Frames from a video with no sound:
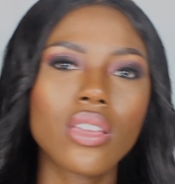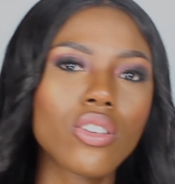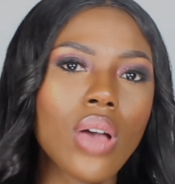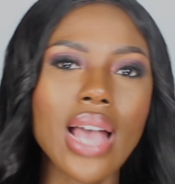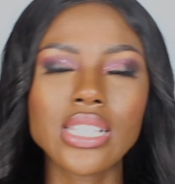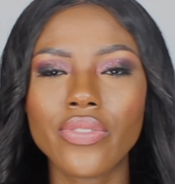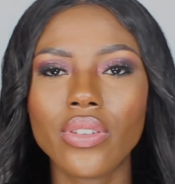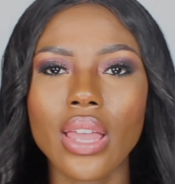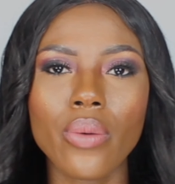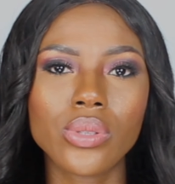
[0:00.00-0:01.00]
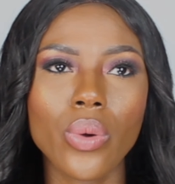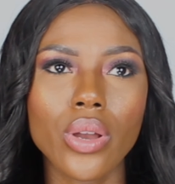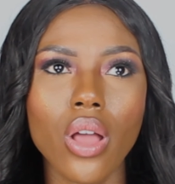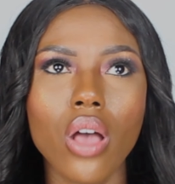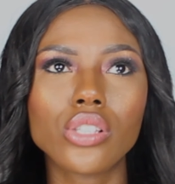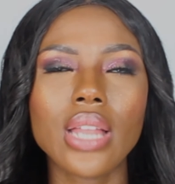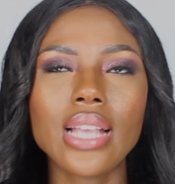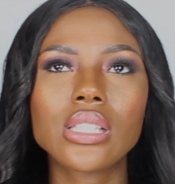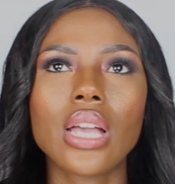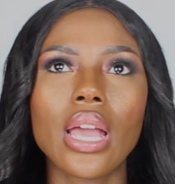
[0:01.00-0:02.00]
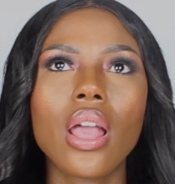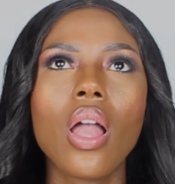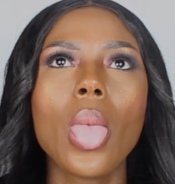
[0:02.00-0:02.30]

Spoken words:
you know, asking for like what's going on, so that's good.